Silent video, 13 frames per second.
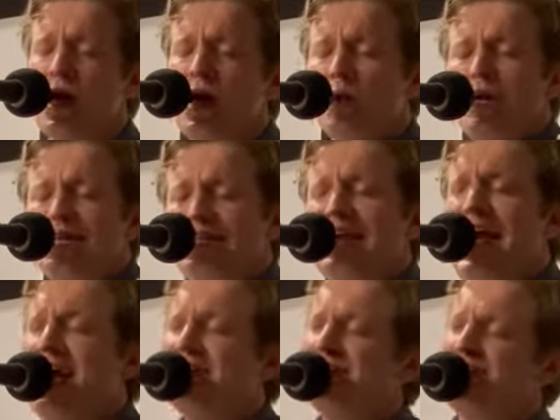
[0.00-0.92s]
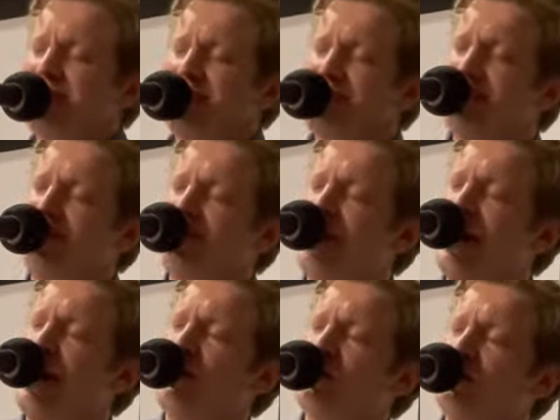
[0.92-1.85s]
We danced in a
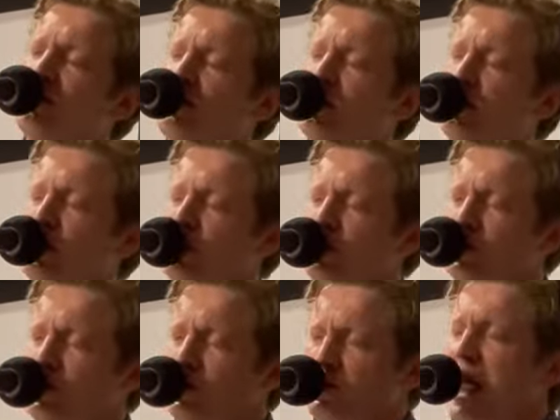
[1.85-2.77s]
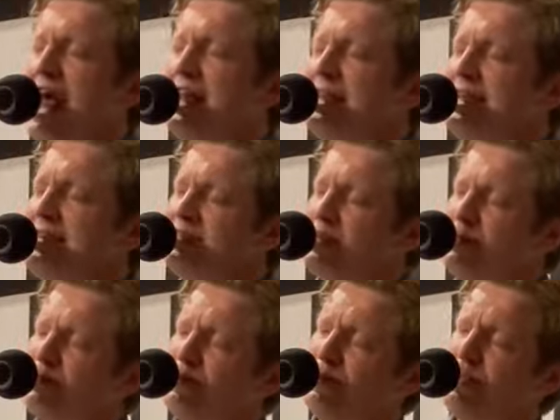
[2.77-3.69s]
thousand worlds neath a
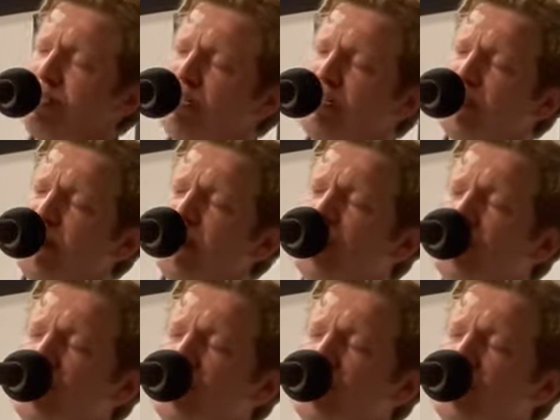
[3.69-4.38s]
brilliant blue